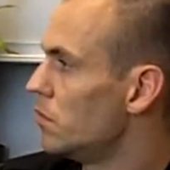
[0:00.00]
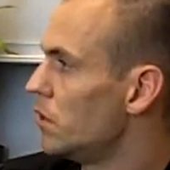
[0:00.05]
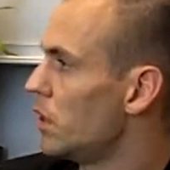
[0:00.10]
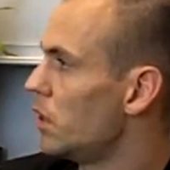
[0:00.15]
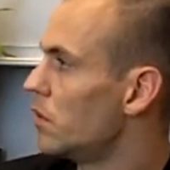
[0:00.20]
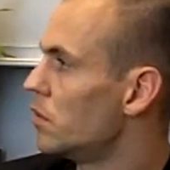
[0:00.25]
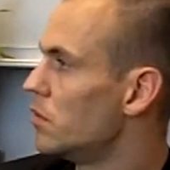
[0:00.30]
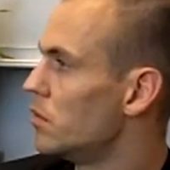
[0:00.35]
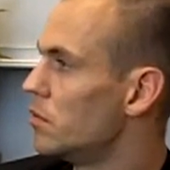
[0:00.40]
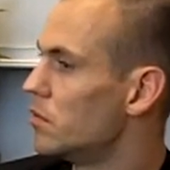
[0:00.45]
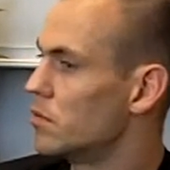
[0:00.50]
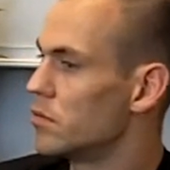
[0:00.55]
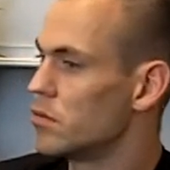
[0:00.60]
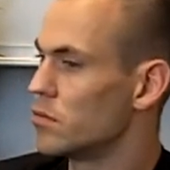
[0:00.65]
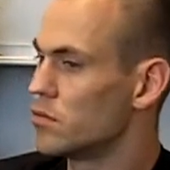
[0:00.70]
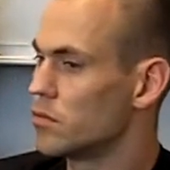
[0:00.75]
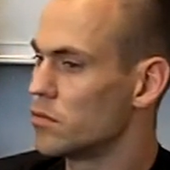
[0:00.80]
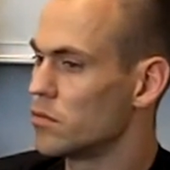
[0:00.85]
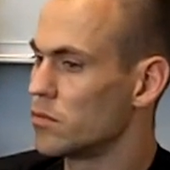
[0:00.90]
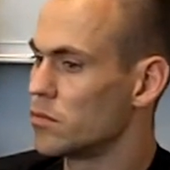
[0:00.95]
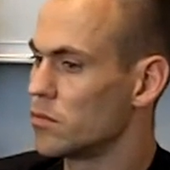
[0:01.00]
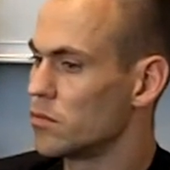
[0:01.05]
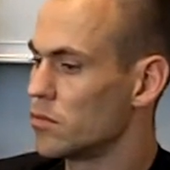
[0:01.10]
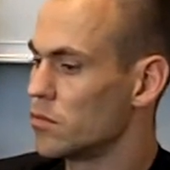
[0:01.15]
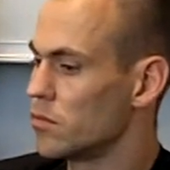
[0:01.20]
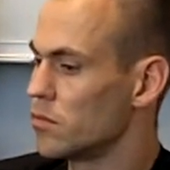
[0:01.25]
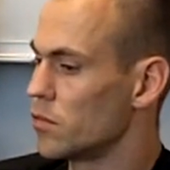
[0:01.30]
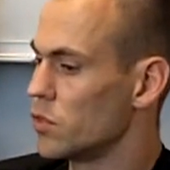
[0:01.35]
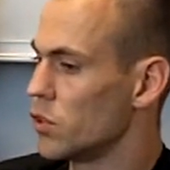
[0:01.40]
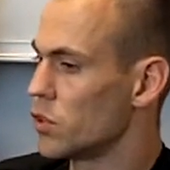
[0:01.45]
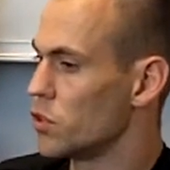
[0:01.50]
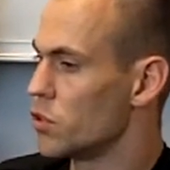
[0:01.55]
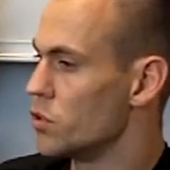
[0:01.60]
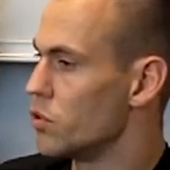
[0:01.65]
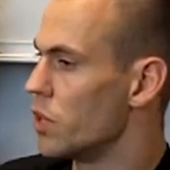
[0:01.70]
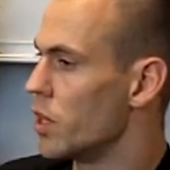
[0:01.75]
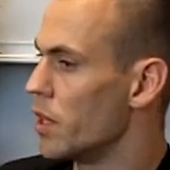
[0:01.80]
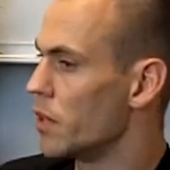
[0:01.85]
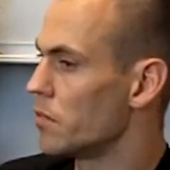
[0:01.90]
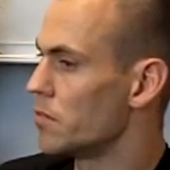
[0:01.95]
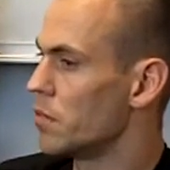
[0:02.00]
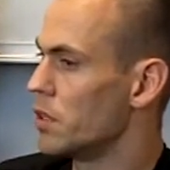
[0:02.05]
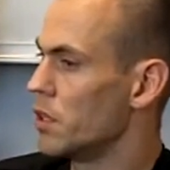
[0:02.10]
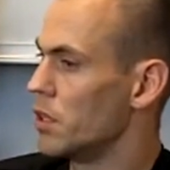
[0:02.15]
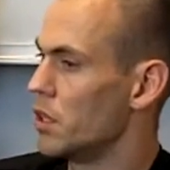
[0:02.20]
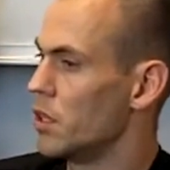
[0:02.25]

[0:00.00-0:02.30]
Yeah, you could do that.